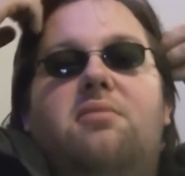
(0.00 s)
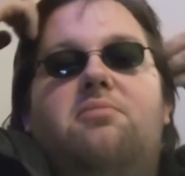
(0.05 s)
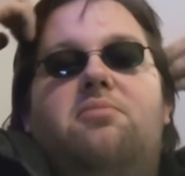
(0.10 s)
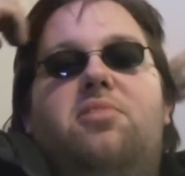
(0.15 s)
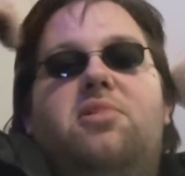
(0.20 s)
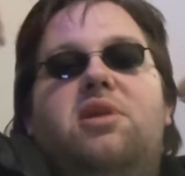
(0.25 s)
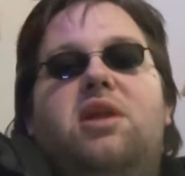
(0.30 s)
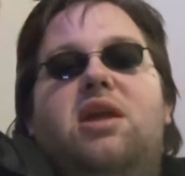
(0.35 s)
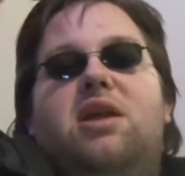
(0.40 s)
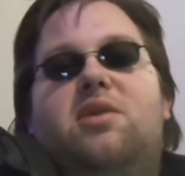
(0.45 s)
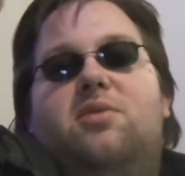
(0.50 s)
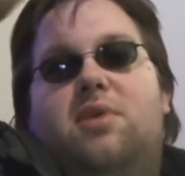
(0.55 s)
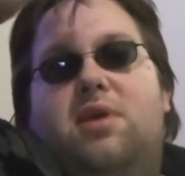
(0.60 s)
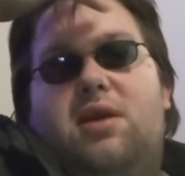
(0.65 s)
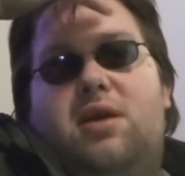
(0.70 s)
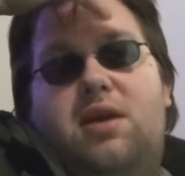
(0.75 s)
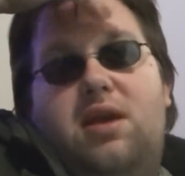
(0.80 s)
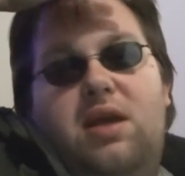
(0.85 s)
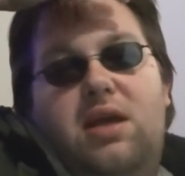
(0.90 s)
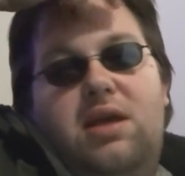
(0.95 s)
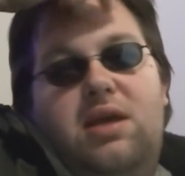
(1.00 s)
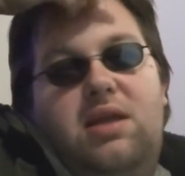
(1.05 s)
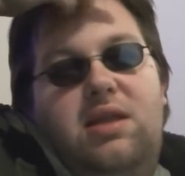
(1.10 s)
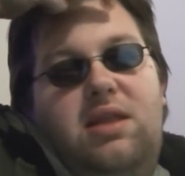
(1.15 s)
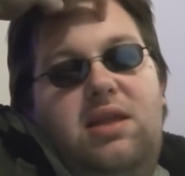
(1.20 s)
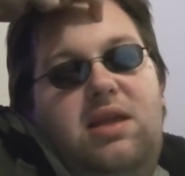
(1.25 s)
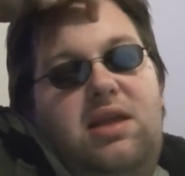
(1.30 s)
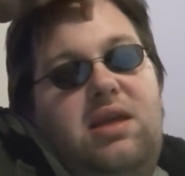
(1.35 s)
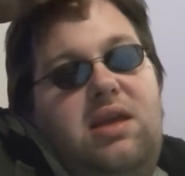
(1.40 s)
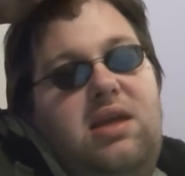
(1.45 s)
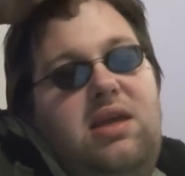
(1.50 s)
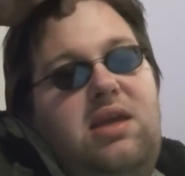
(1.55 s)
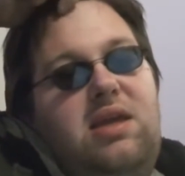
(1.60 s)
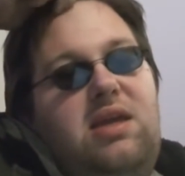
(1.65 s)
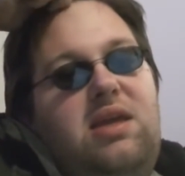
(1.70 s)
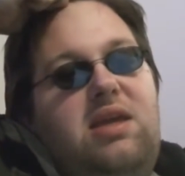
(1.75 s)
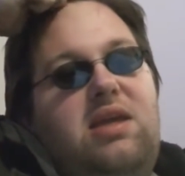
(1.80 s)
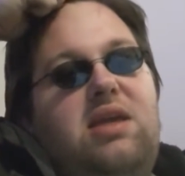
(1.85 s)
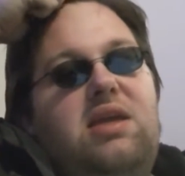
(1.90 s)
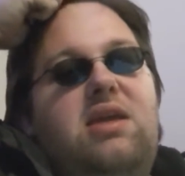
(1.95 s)
But anyway, like,
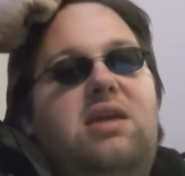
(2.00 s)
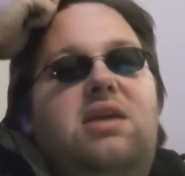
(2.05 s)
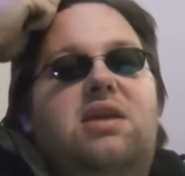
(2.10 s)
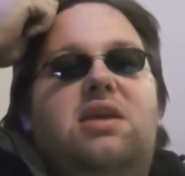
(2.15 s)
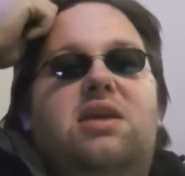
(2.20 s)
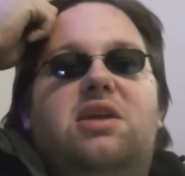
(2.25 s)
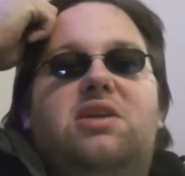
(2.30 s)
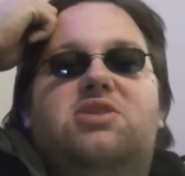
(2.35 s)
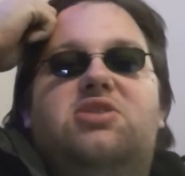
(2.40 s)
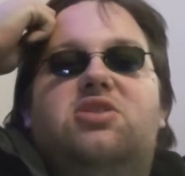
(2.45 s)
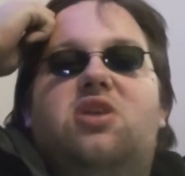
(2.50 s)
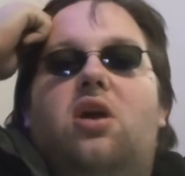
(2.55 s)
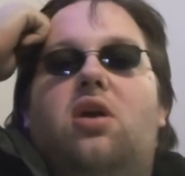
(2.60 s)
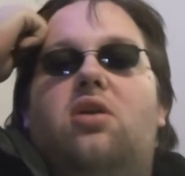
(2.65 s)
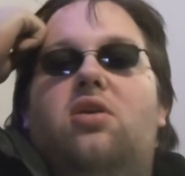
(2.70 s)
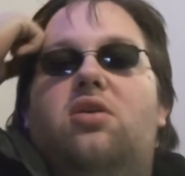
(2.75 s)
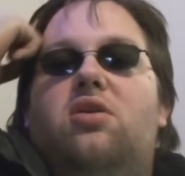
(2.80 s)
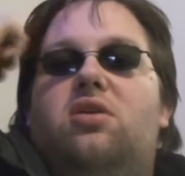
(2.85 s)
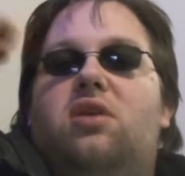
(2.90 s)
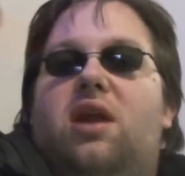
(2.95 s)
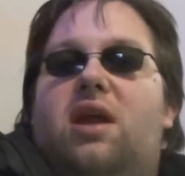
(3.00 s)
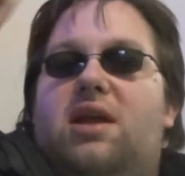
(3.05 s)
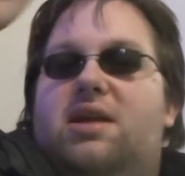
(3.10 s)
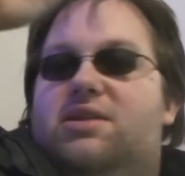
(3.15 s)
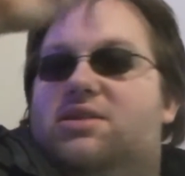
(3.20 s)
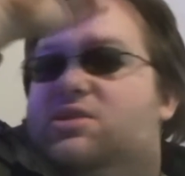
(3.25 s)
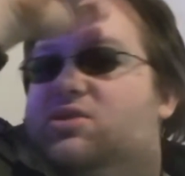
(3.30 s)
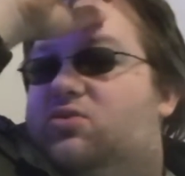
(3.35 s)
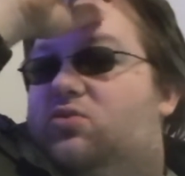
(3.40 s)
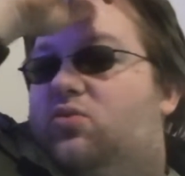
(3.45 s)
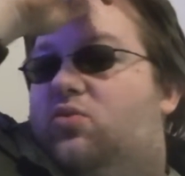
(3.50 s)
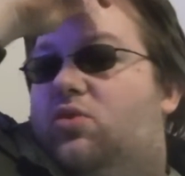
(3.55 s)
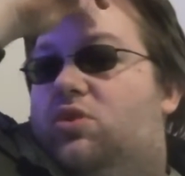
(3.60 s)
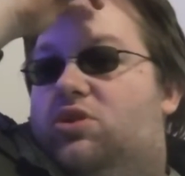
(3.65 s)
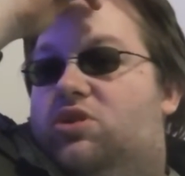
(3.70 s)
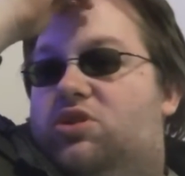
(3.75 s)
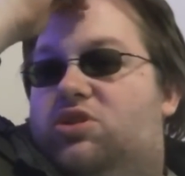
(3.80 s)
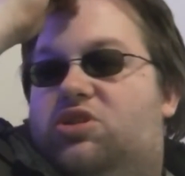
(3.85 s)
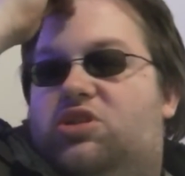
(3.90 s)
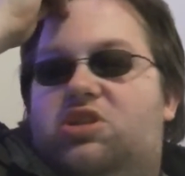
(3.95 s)
he saw her as
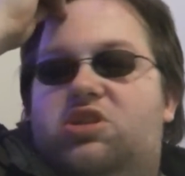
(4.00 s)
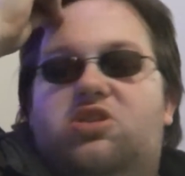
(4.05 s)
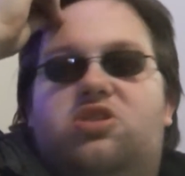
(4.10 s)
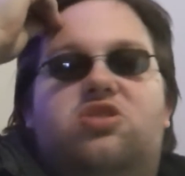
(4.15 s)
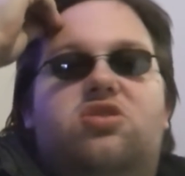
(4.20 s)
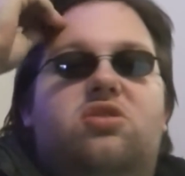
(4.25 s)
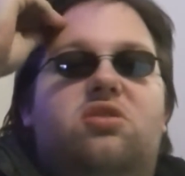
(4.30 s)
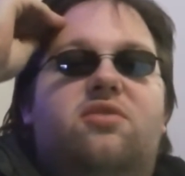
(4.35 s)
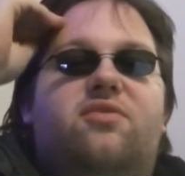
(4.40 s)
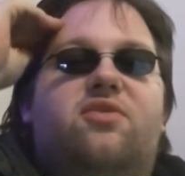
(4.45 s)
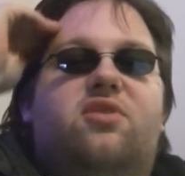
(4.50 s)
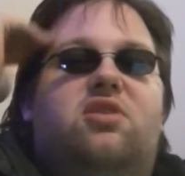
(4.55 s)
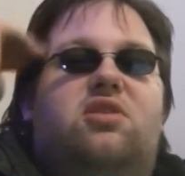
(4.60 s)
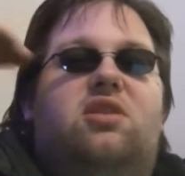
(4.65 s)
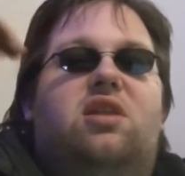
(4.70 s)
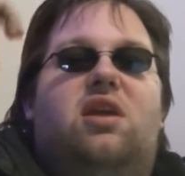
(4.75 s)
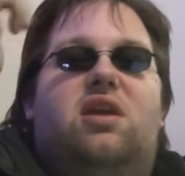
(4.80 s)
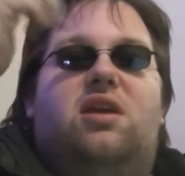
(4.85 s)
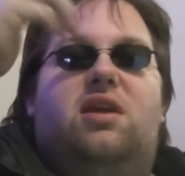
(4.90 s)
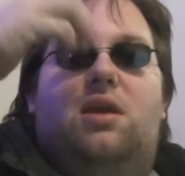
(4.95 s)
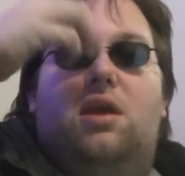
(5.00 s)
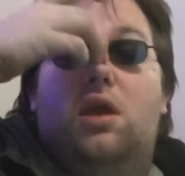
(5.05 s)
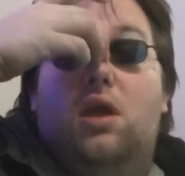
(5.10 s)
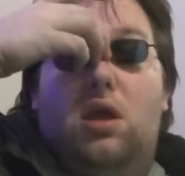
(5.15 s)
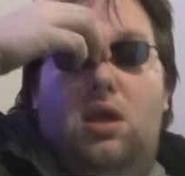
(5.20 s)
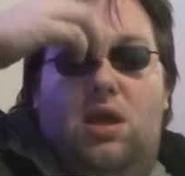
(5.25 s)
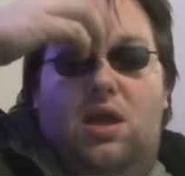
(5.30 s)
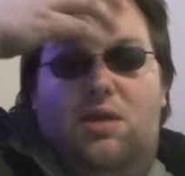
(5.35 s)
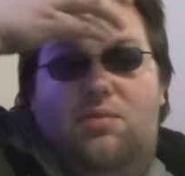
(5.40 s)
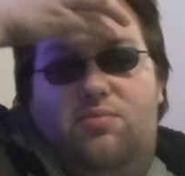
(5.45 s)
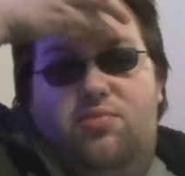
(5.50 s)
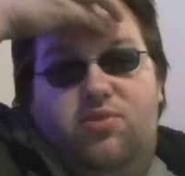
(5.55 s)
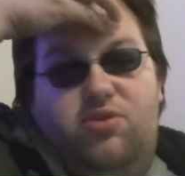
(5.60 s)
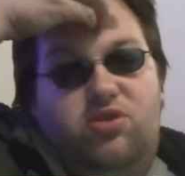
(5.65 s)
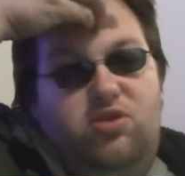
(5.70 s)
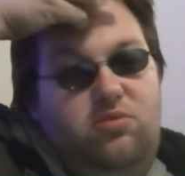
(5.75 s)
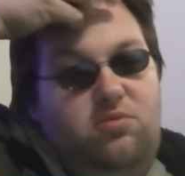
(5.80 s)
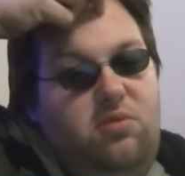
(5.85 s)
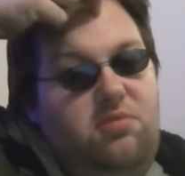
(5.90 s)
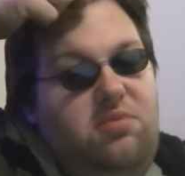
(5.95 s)
what she should have looked like, and
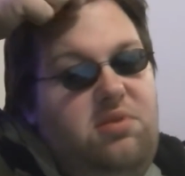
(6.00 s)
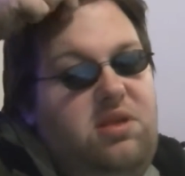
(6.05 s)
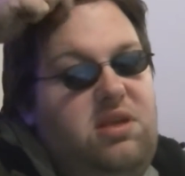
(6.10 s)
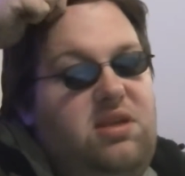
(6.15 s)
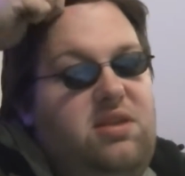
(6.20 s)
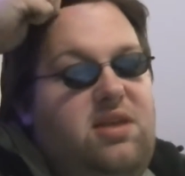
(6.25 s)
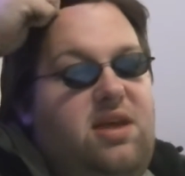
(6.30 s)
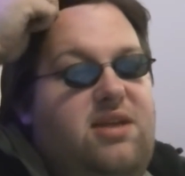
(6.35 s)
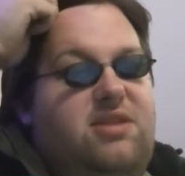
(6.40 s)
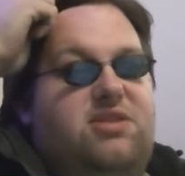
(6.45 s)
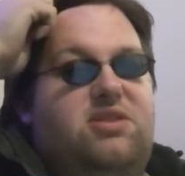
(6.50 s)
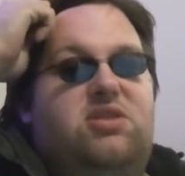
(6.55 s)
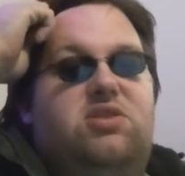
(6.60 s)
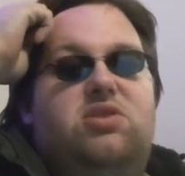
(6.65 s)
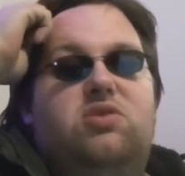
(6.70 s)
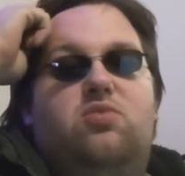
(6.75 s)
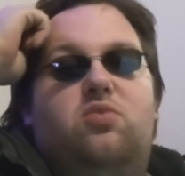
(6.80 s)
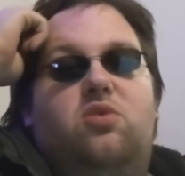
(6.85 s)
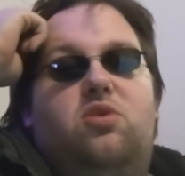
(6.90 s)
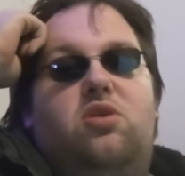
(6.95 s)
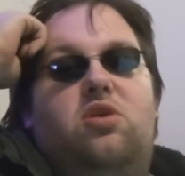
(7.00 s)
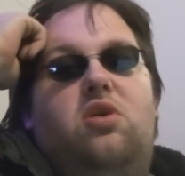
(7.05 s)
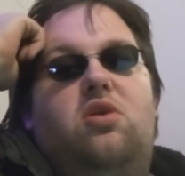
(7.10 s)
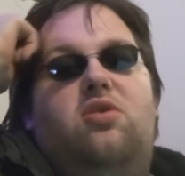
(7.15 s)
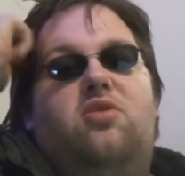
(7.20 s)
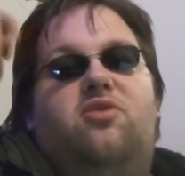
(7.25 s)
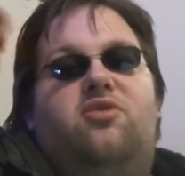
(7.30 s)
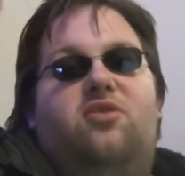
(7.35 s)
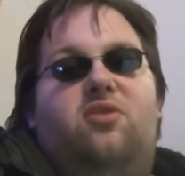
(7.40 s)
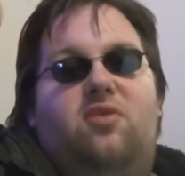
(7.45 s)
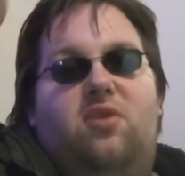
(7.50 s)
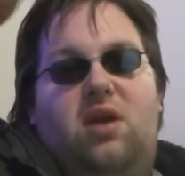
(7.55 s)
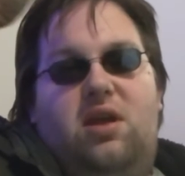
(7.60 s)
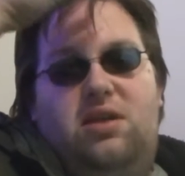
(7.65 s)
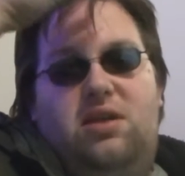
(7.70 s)
presumably that's what also...